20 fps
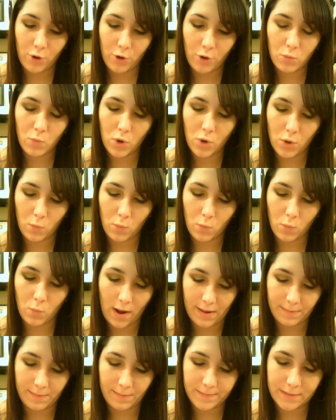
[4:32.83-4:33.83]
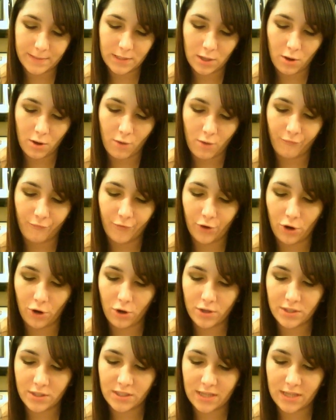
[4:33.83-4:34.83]
four in one wipes for
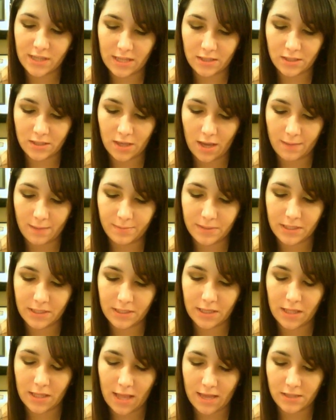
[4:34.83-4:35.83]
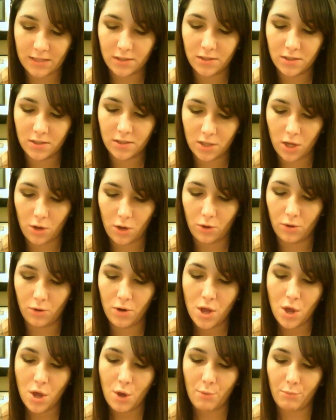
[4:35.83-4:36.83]
all skin types cleanse,
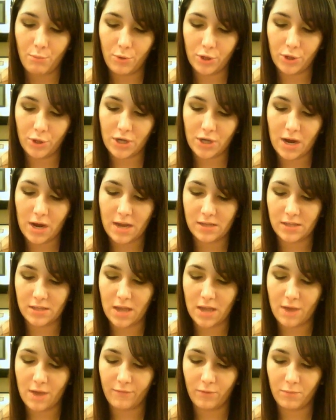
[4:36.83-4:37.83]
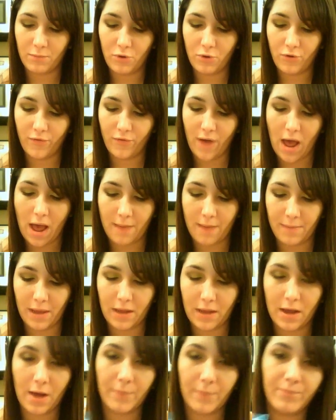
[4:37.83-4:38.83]
tone, moisturize, and remove eye
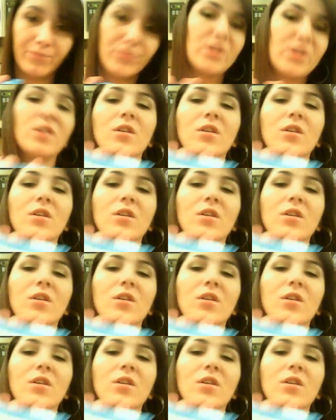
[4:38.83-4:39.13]
makeup.